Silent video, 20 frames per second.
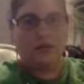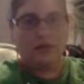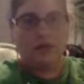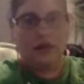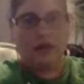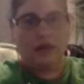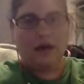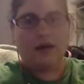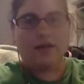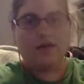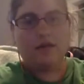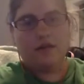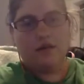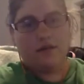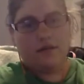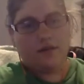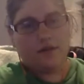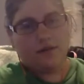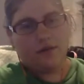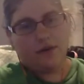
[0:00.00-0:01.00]
Yeah.
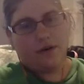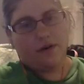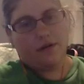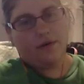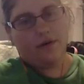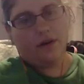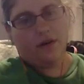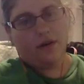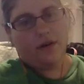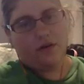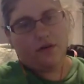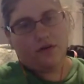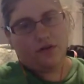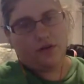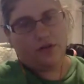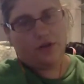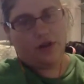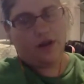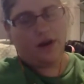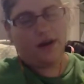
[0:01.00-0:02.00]
So why don't we do
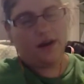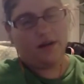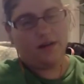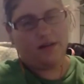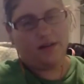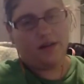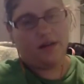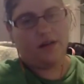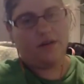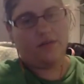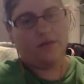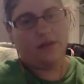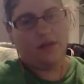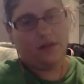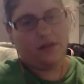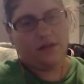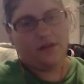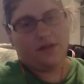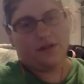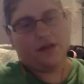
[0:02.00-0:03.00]
stars now, and we
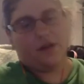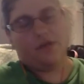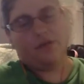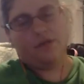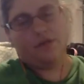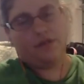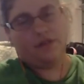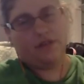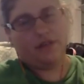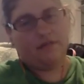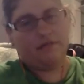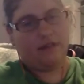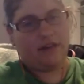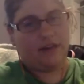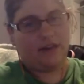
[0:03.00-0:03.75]
can start with Steven